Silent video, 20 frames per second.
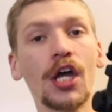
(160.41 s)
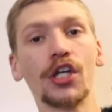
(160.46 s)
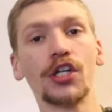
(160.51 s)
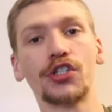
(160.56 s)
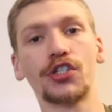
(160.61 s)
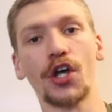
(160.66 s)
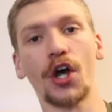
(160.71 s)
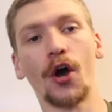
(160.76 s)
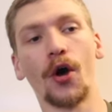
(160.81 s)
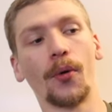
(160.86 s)

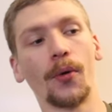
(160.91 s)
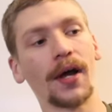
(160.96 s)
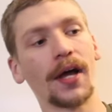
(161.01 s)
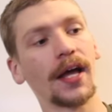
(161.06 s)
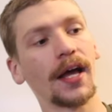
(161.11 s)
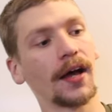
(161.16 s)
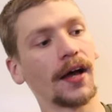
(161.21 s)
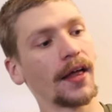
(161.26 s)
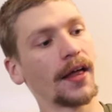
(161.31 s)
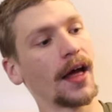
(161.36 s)
So
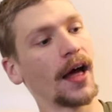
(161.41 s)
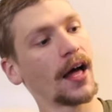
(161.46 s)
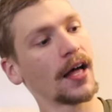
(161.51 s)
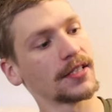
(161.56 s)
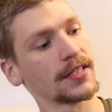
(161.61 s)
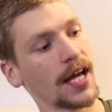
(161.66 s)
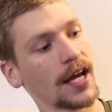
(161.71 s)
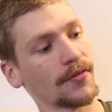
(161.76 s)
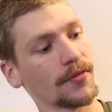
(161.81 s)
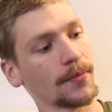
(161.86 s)

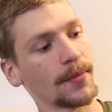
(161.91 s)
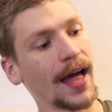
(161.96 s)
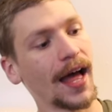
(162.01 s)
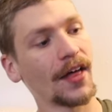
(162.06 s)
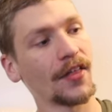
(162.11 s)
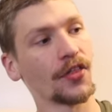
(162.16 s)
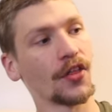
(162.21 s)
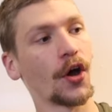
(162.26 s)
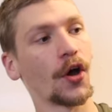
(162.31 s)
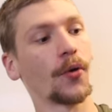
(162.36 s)
aside from
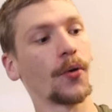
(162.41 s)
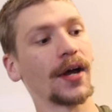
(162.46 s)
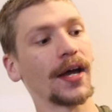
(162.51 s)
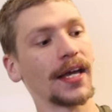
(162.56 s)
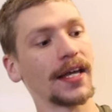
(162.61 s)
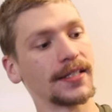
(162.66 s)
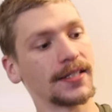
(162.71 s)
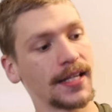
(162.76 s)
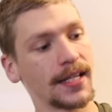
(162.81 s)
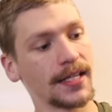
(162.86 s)
that though,
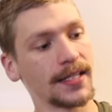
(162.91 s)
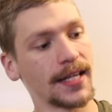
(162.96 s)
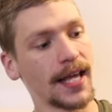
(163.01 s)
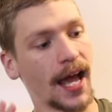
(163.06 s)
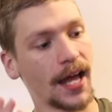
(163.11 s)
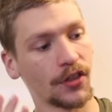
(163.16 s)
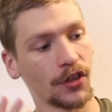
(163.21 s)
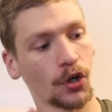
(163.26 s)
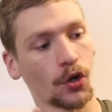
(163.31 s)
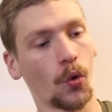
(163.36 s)
this is
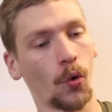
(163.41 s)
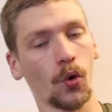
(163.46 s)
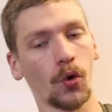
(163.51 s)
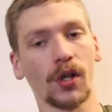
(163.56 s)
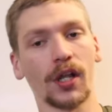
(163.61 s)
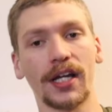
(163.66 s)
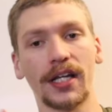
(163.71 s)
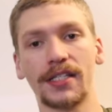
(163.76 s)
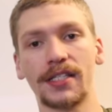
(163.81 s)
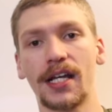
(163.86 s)
at the core,
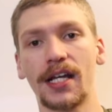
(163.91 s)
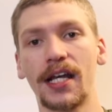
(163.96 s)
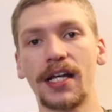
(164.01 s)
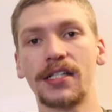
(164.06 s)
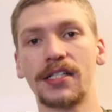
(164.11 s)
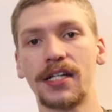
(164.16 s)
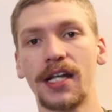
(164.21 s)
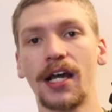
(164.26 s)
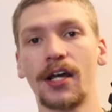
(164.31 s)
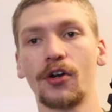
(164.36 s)
like I said, a
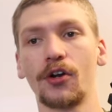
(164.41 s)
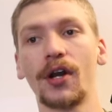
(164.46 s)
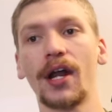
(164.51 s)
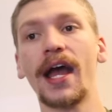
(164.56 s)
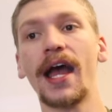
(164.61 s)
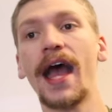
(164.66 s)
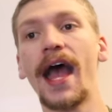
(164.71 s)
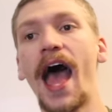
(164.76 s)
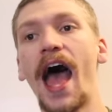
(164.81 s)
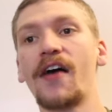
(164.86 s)
standard
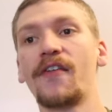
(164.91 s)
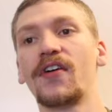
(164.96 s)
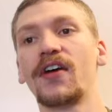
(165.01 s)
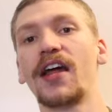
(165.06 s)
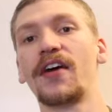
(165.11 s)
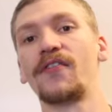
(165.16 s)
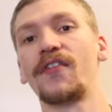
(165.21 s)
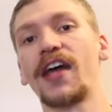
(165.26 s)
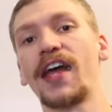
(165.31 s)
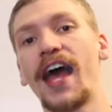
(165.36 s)

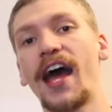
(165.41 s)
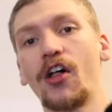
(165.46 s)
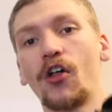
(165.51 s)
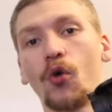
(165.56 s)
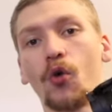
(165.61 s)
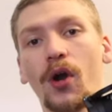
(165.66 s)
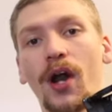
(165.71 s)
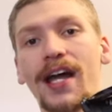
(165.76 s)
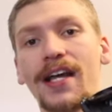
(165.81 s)
FN FAL or